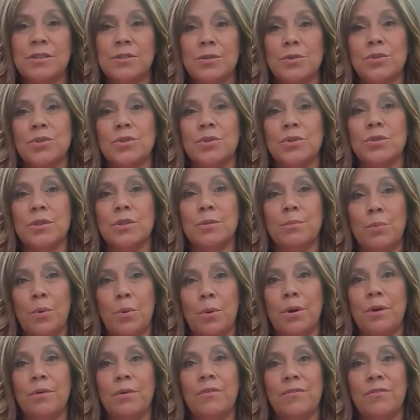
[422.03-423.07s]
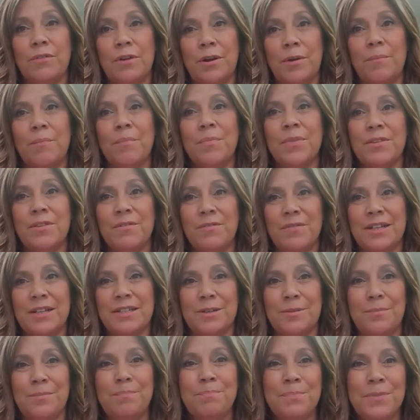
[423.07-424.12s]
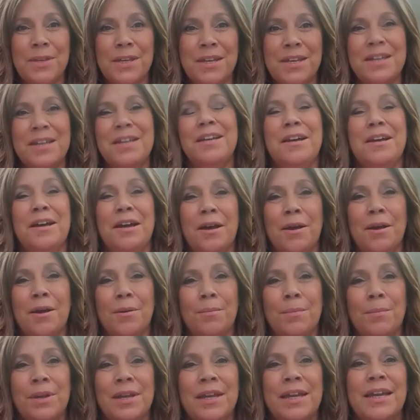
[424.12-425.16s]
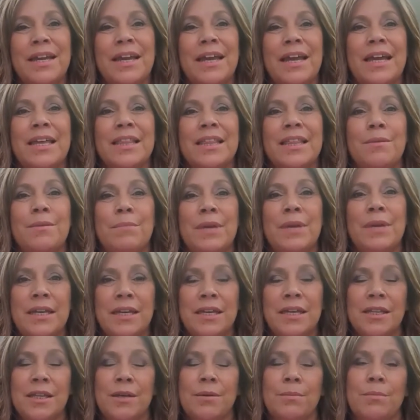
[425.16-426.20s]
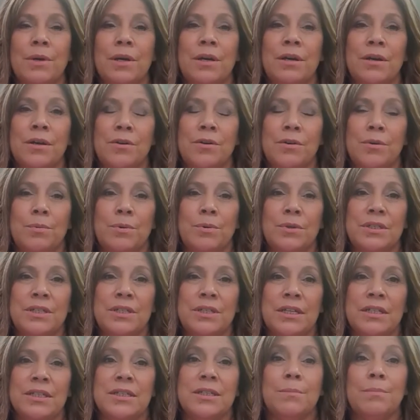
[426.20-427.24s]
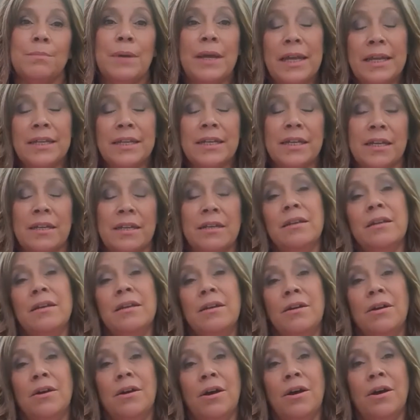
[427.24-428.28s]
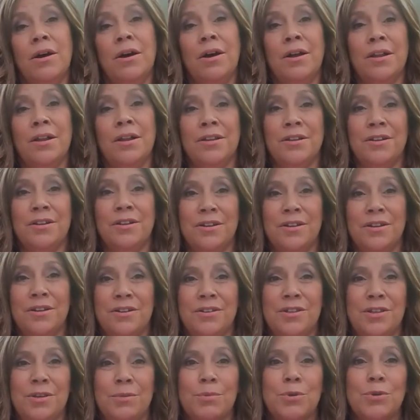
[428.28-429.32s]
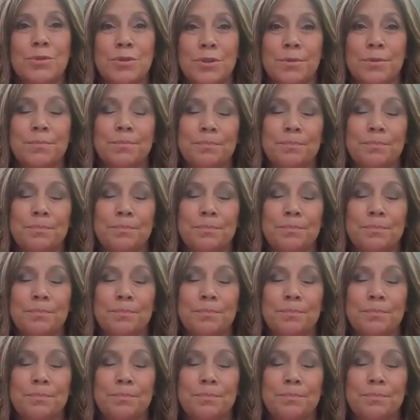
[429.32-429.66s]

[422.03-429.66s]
social support from the victim um, and then making them 100% dependent on the abuser.